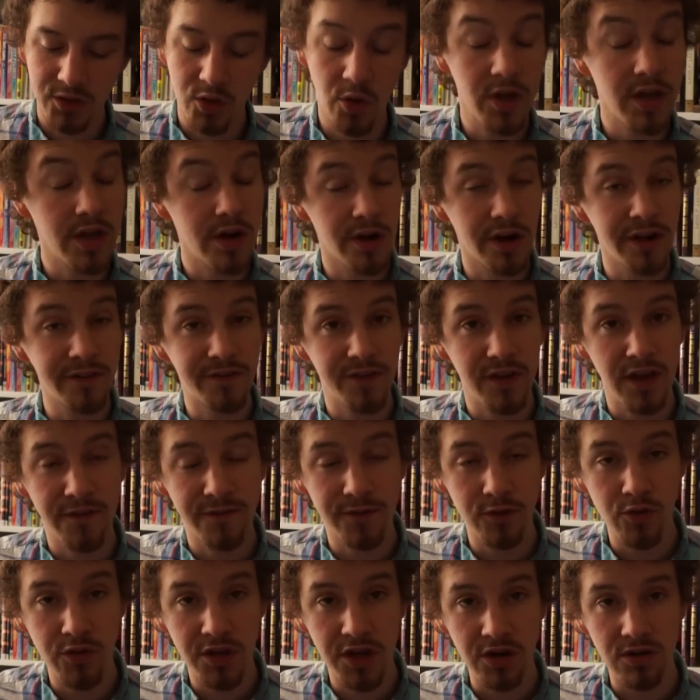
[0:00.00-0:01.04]
So,
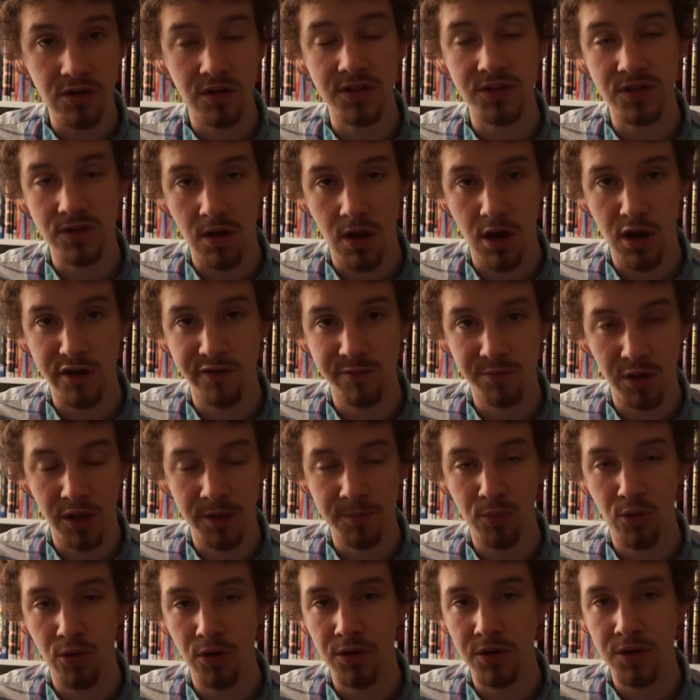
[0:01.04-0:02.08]
if you hear all this talk of
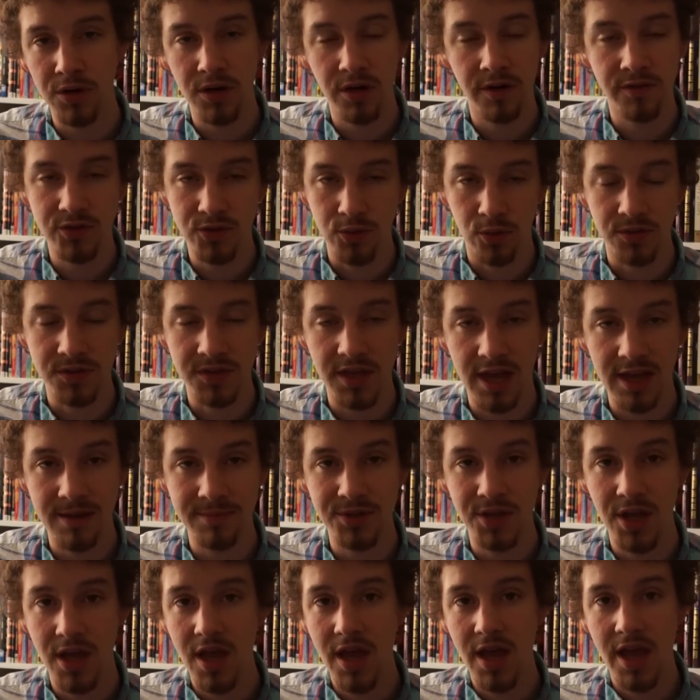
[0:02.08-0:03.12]
Bloodborne, of Souls
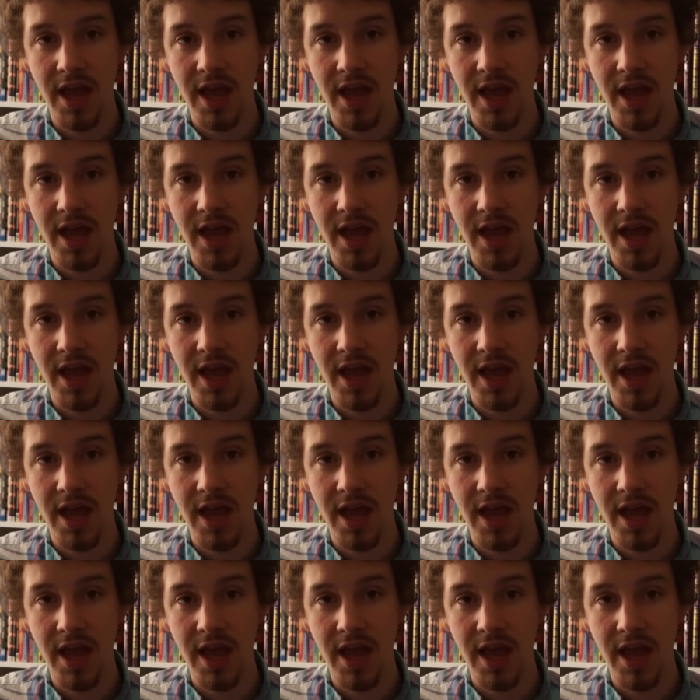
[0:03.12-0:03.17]
games,